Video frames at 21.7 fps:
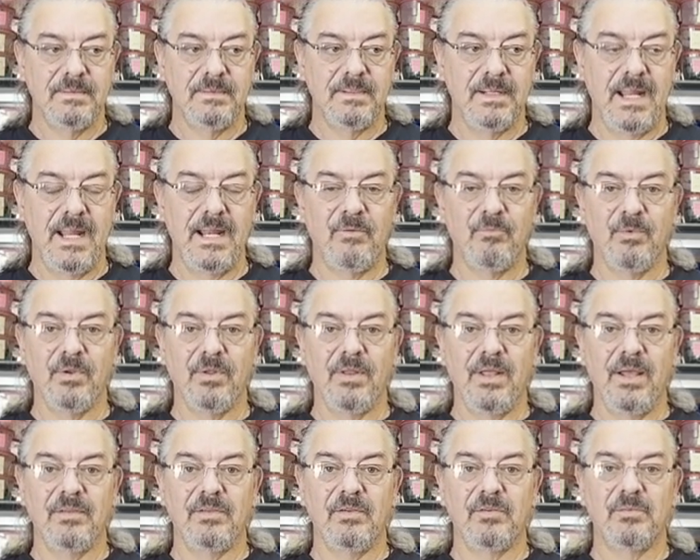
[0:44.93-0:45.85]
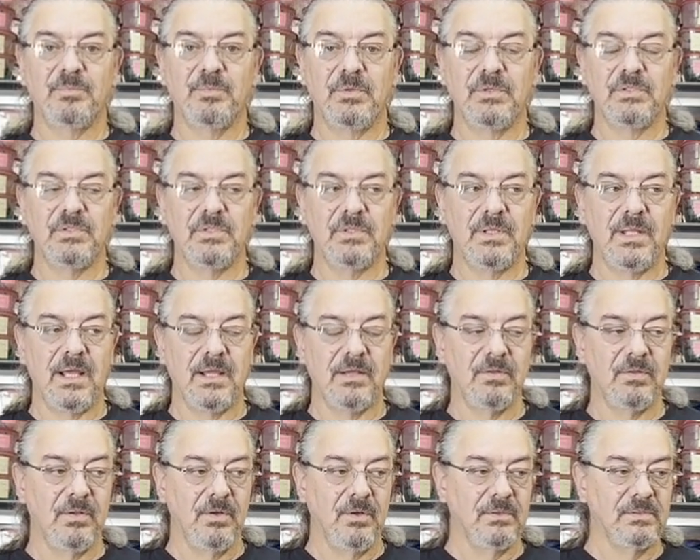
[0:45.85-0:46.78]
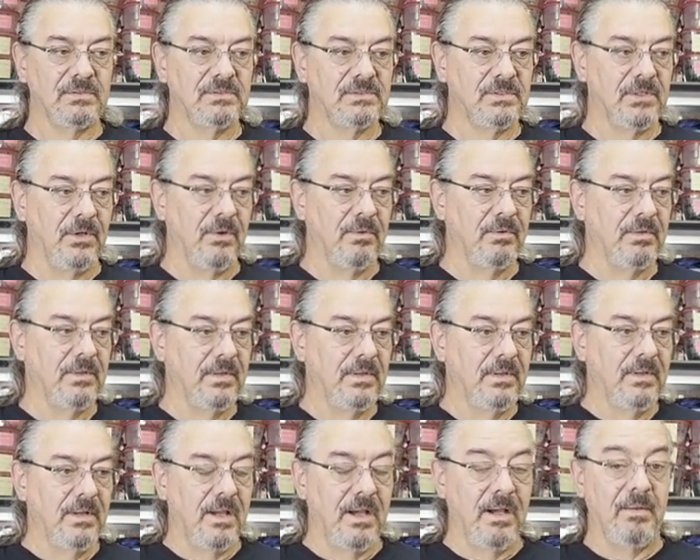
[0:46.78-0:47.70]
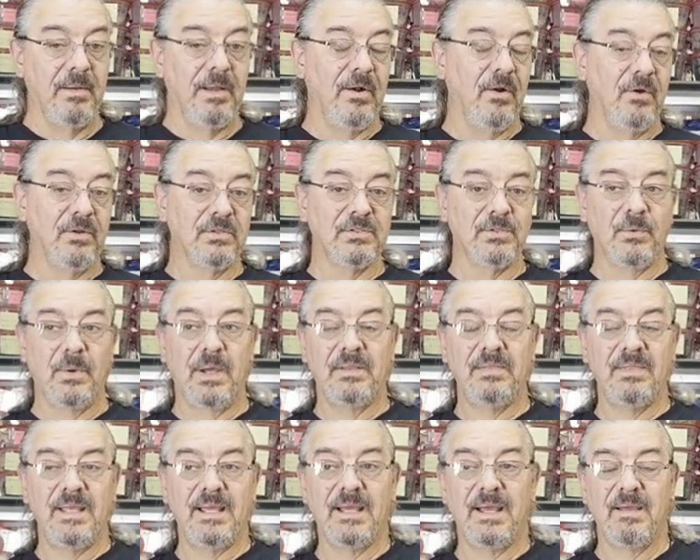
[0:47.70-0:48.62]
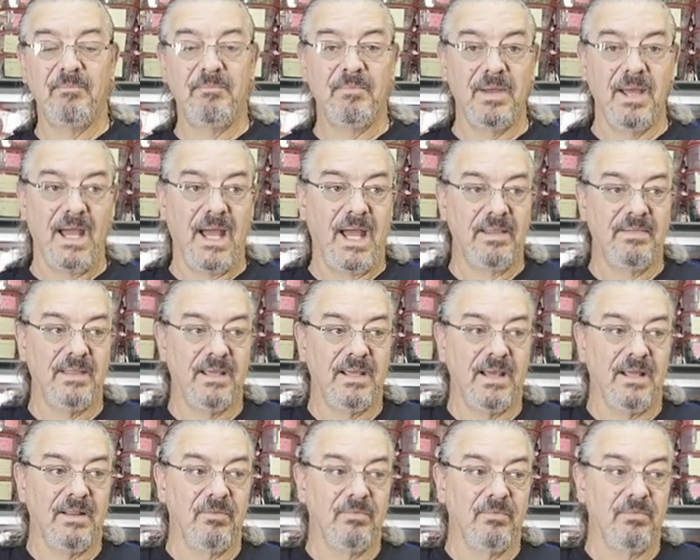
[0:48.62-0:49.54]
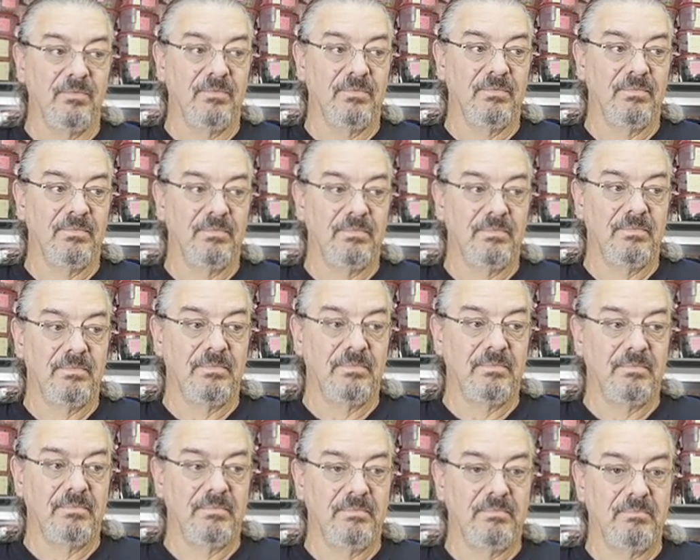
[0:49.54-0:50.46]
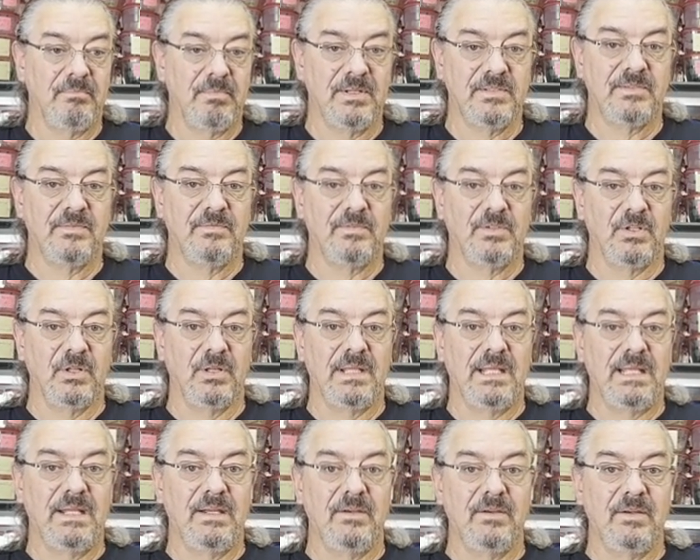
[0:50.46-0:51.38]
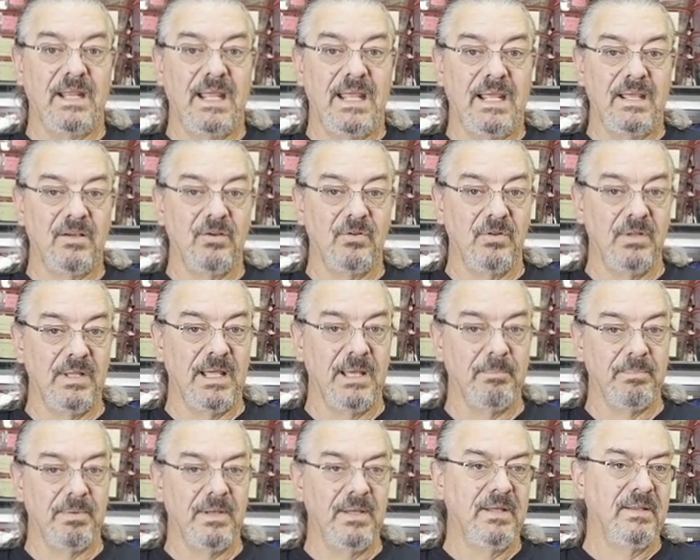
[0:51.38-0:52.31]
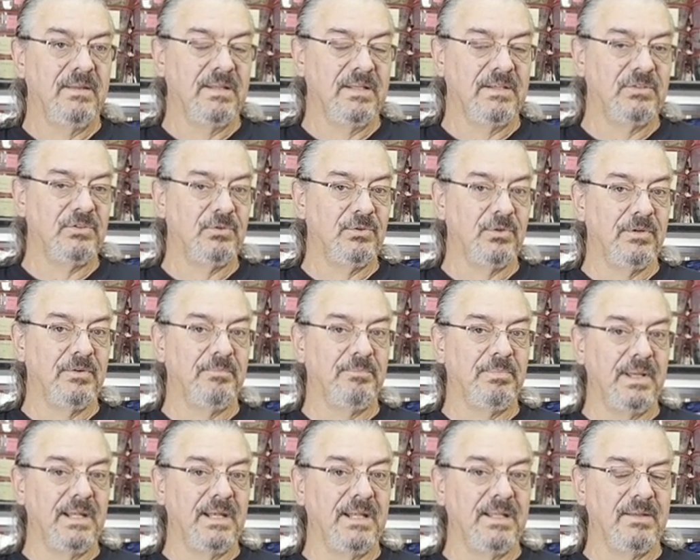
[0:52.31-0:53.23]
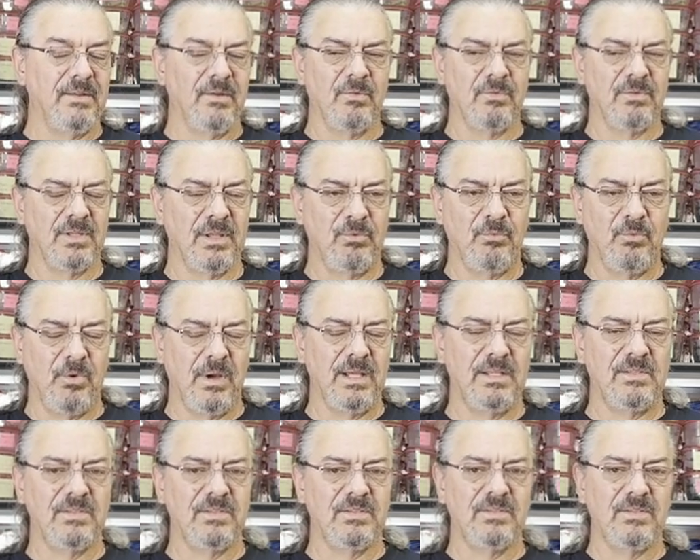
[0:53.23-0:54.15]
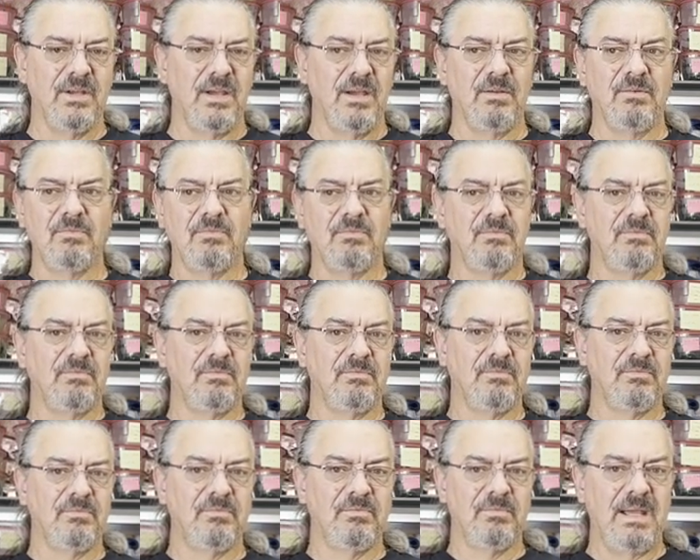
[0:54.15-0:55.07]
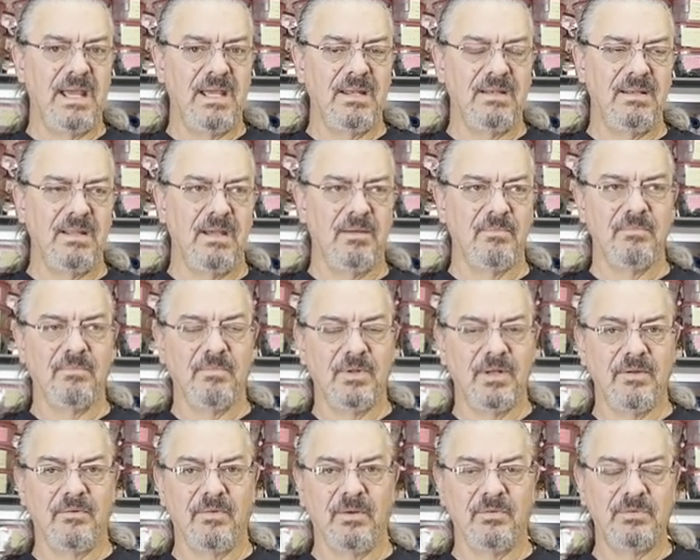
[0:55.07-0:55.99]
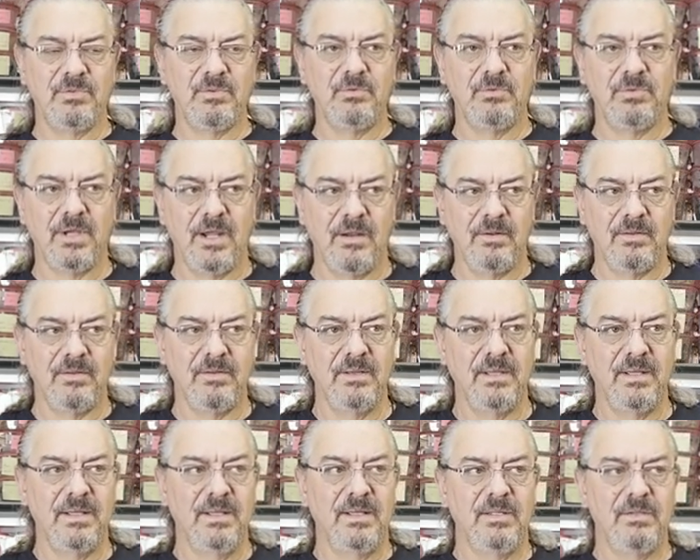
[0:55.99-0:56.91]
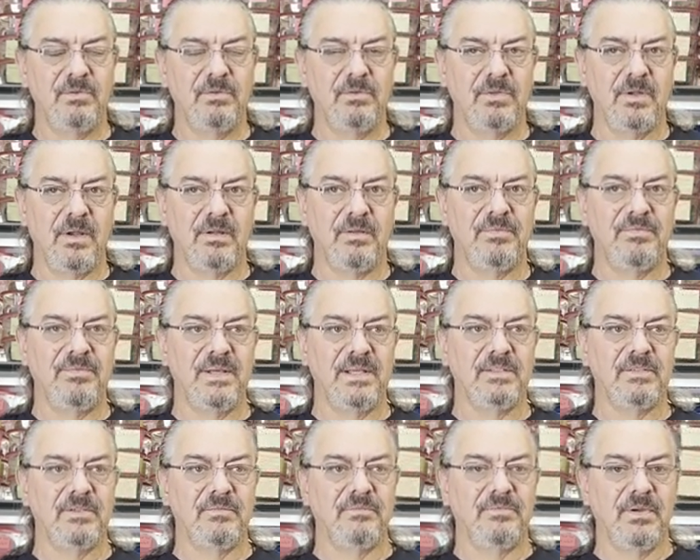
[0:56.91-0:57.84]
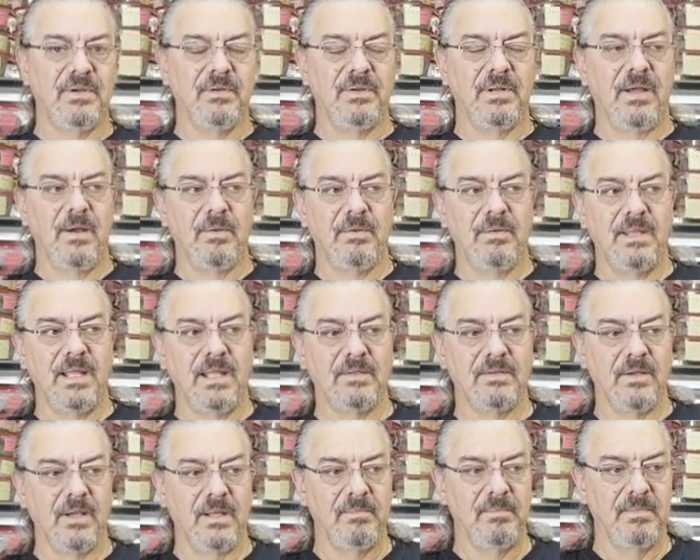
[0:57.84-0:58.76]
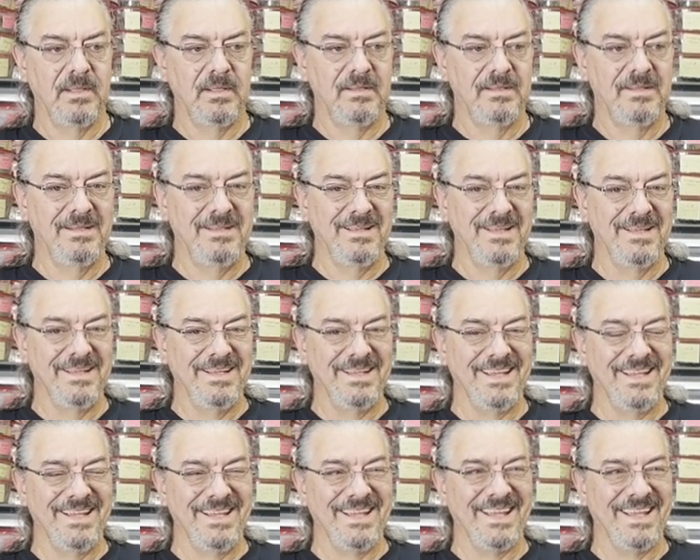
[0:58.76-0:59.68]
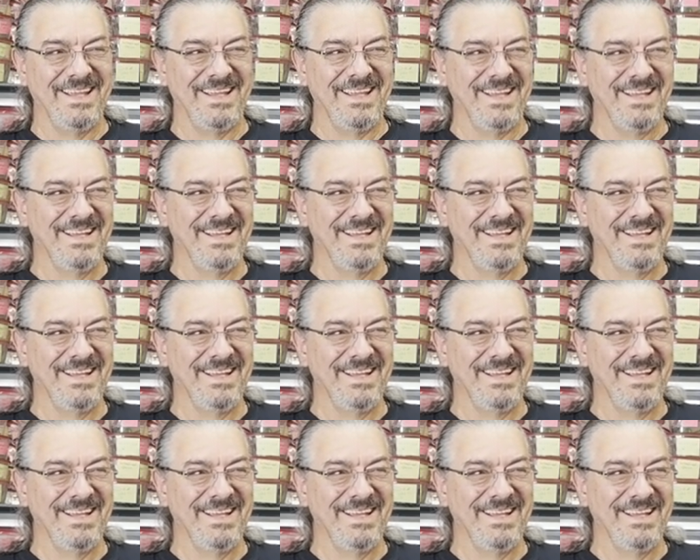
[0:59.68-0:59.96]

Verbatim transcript: and I didn't realize I was pushing it that close. So, uh, and also I think I'm, I think I must have deleted a clip that should have been in there. I was like, why is this not adding up? Whatever. I was too tired to too tired to fix it and figure it out at that time.